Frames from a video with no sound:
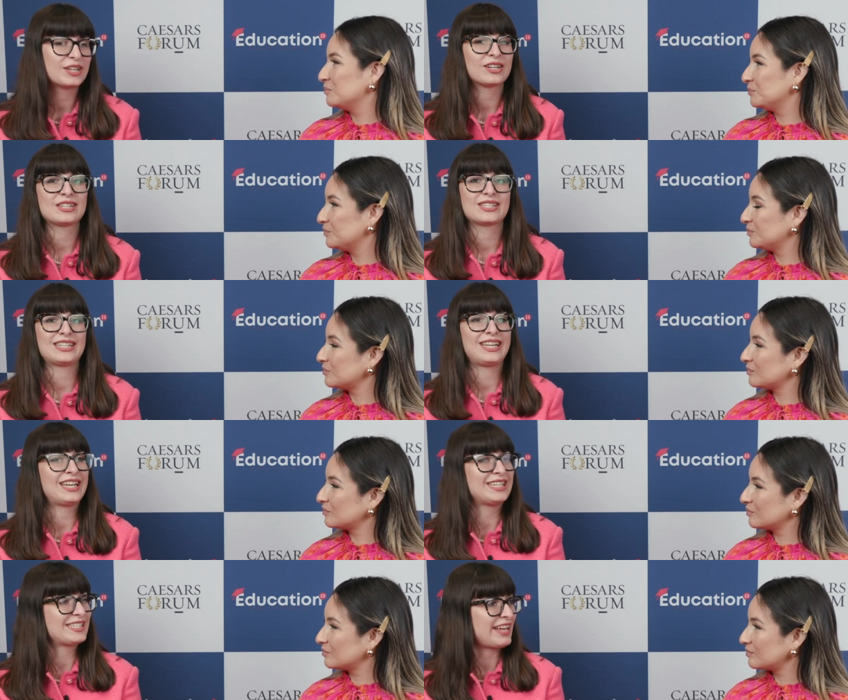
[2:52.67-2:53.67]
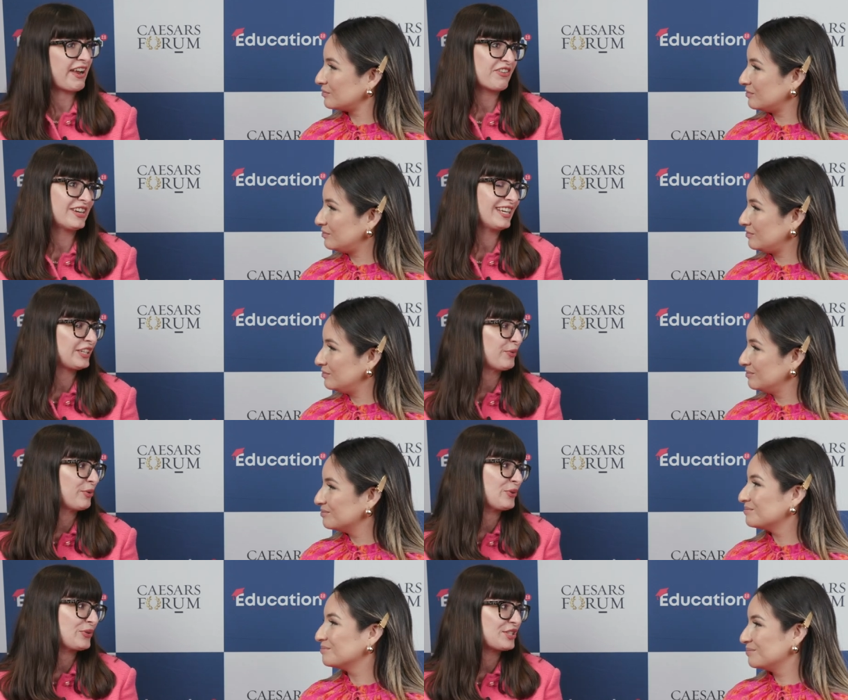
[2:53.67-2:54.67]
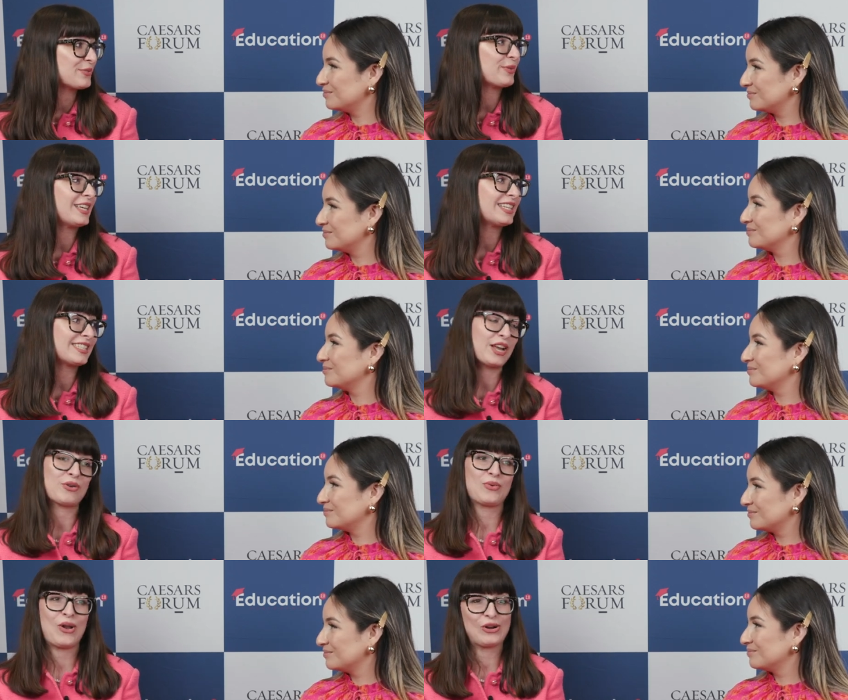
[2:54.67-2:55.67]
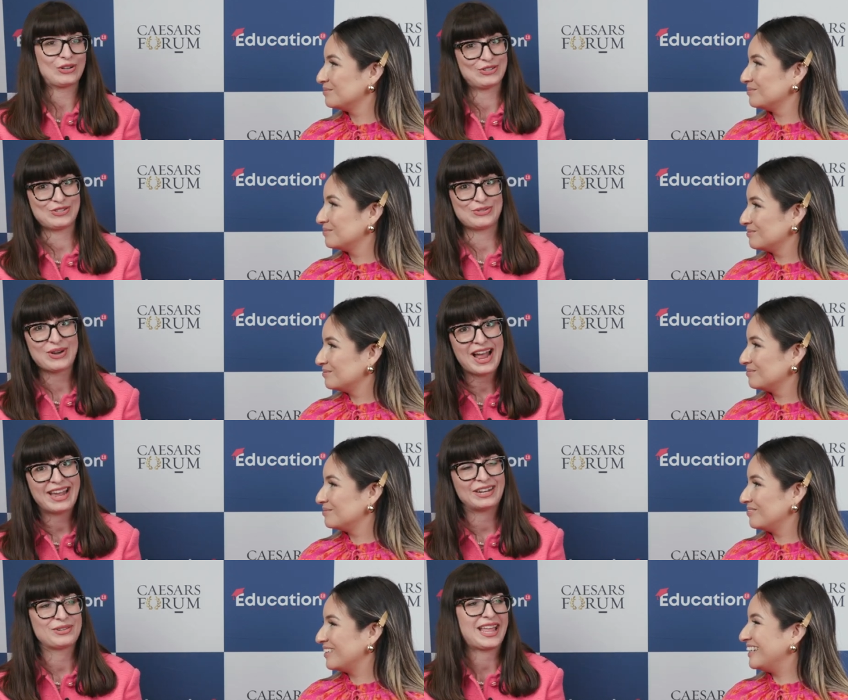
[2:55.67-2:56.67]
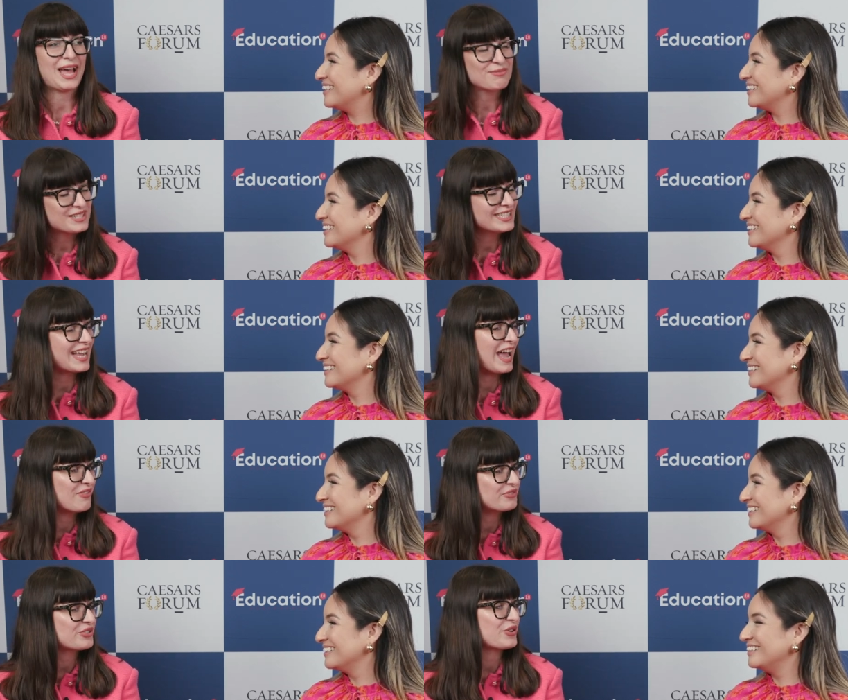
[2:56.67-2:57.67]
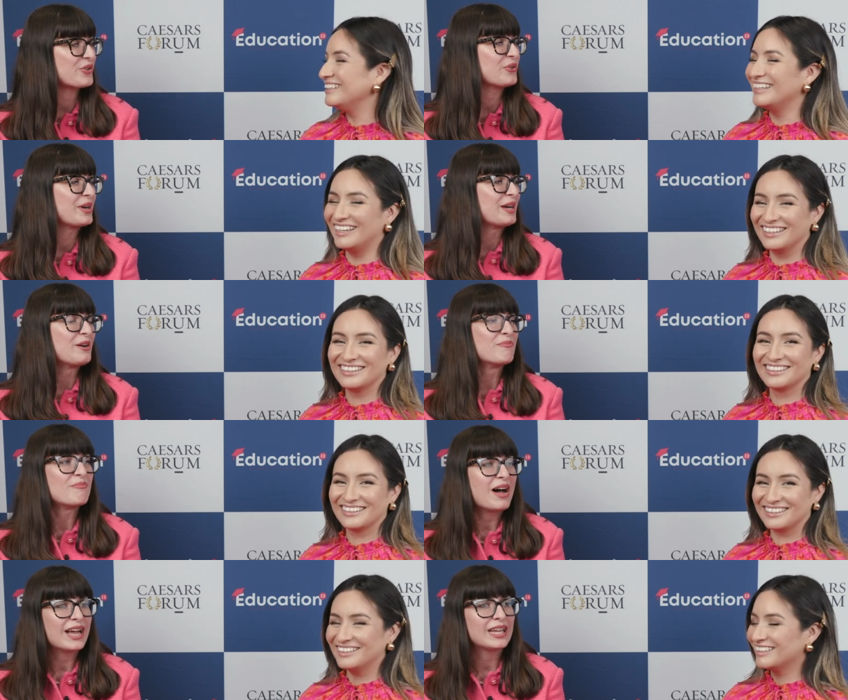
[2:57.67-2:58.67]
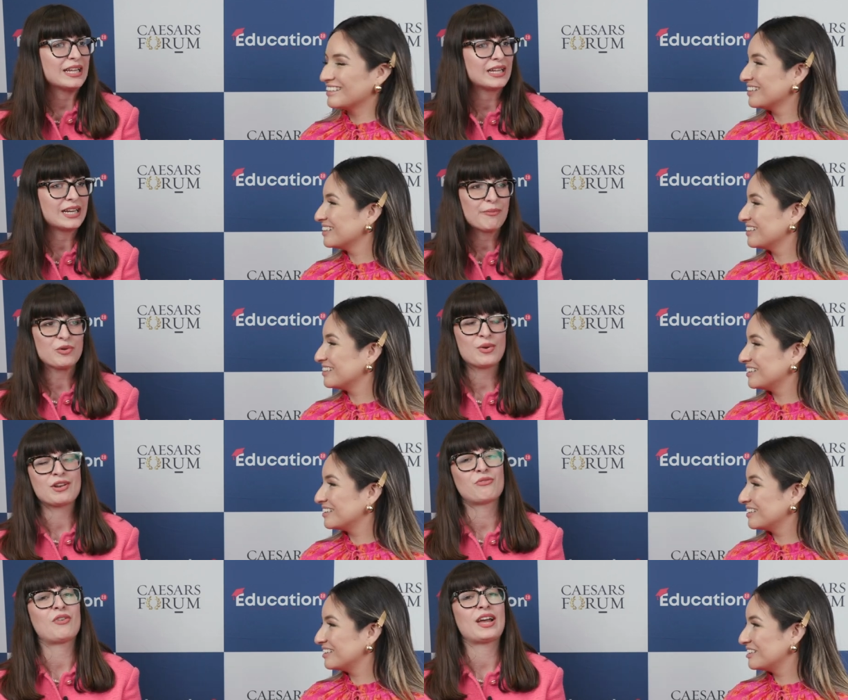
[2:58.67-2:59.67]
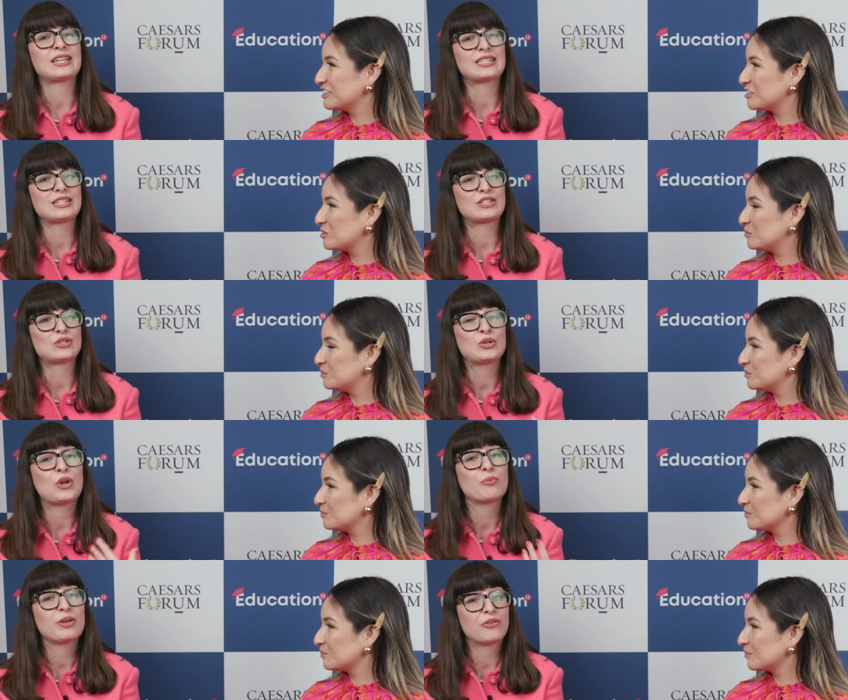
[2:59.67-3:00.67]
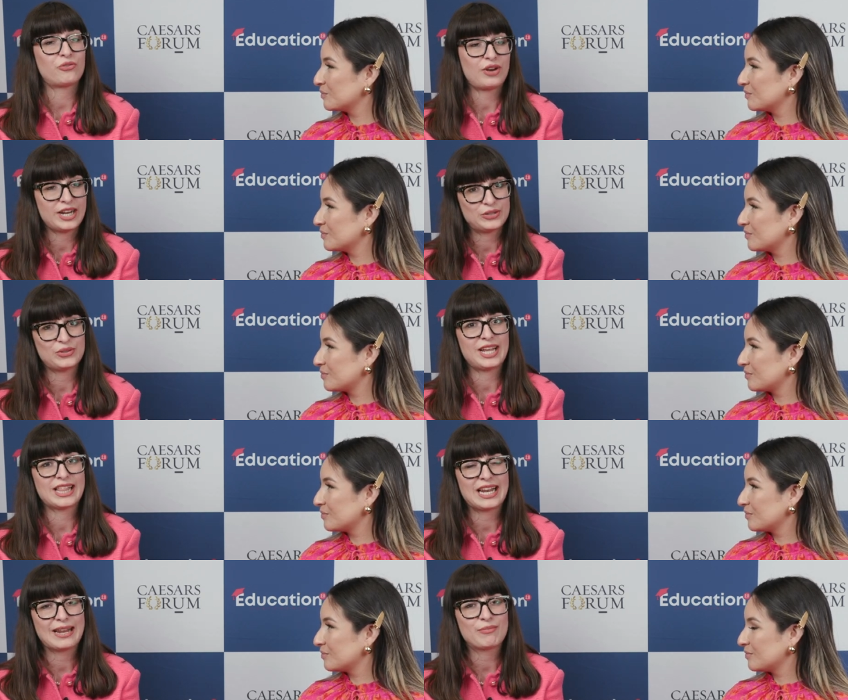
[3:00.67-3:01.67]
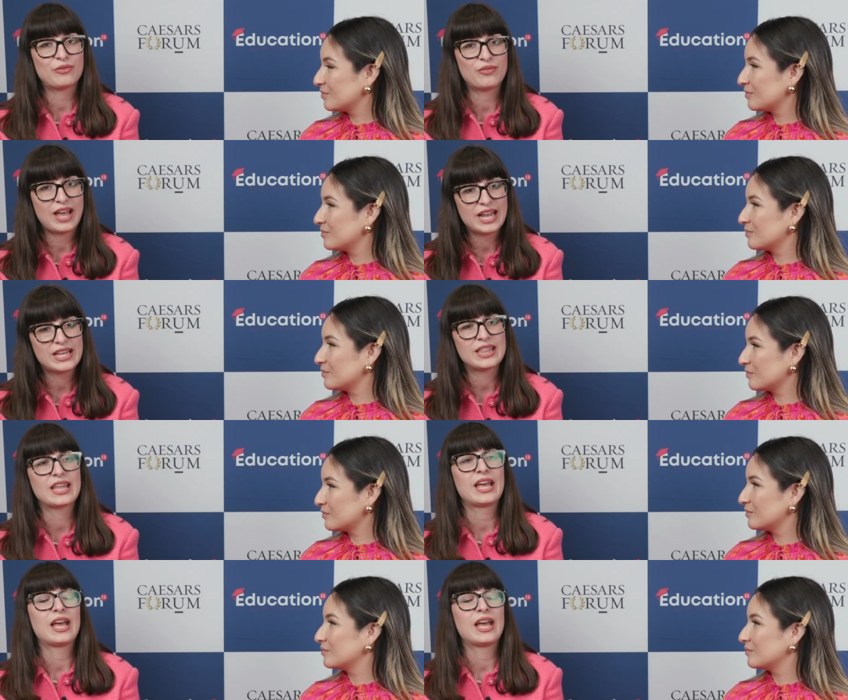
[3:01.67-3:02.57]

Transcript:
Speaker 1: because it is scary. Entrepreneurship is a roller coaster ride with ups and downs. So, yeah. my number one advice is to not be afraid to take the leap of faith,